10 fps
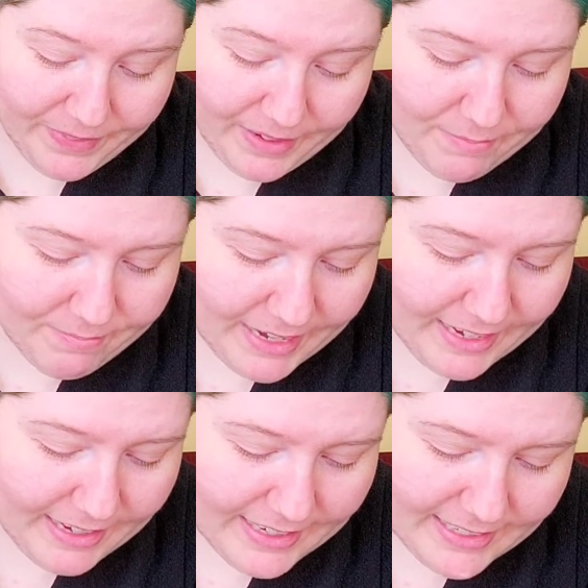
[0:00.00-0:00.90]
me
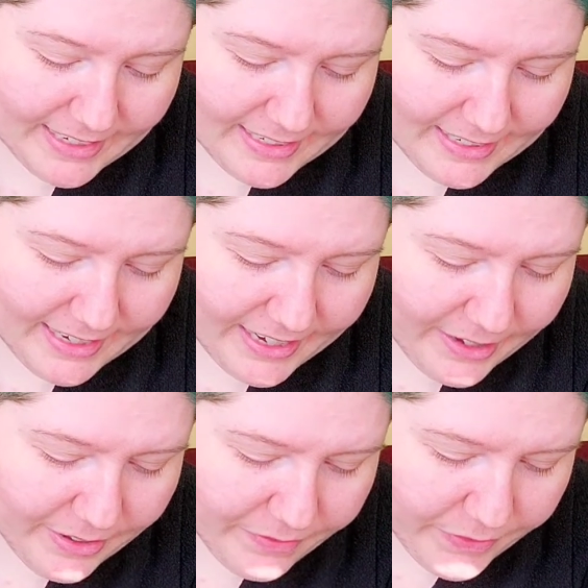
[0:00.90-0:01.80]

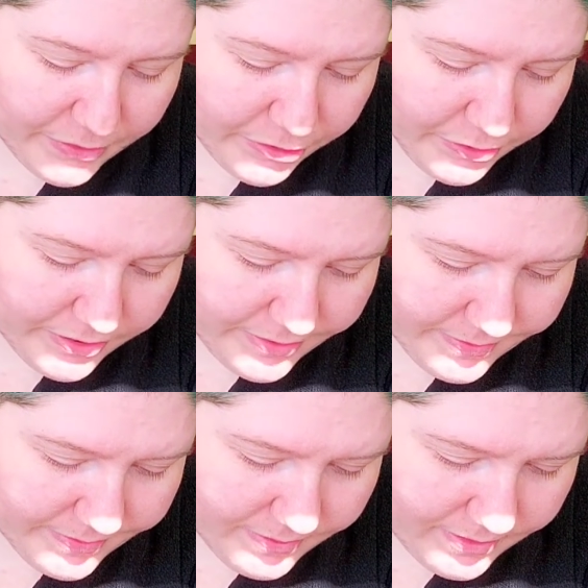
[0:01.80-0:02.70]
ilizeze
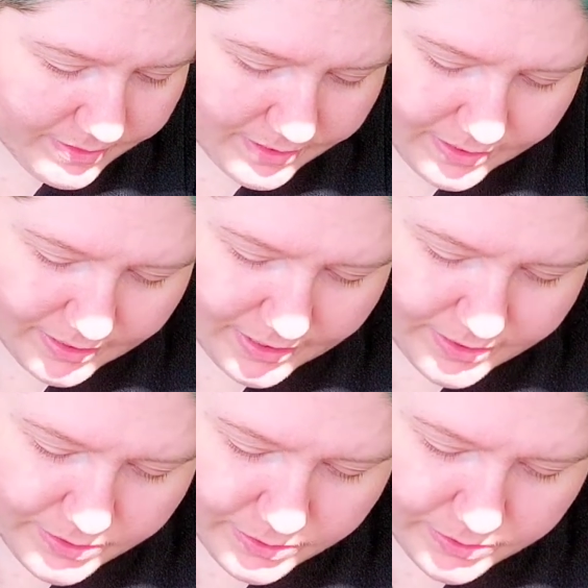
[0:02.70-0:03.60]

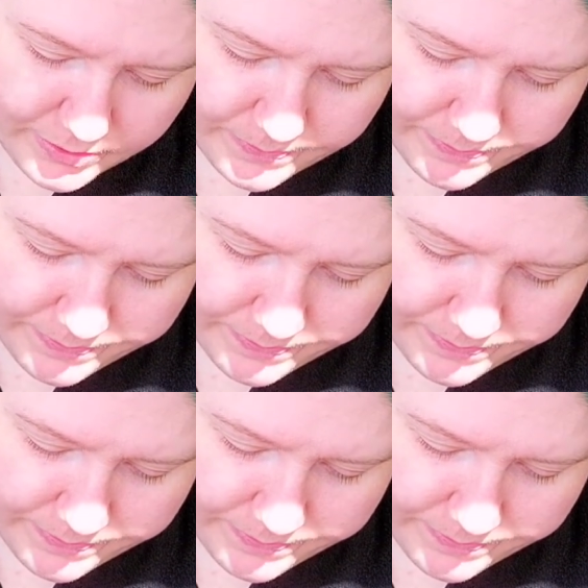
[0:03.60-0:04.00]
verjonezo